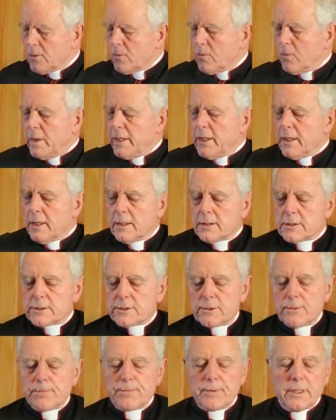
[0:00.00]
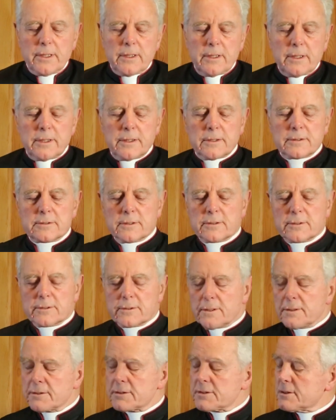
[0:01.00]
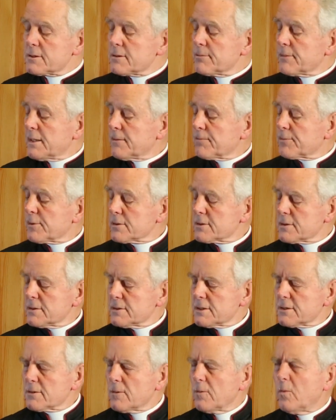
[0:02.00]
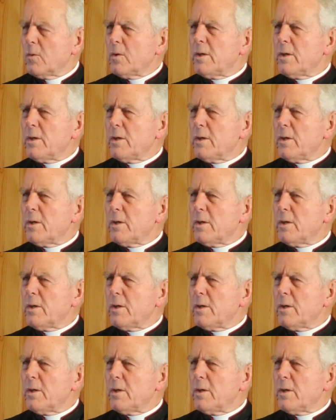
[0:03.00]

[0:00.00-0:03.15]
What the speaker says: we are superior to Catholicism and Protestantism.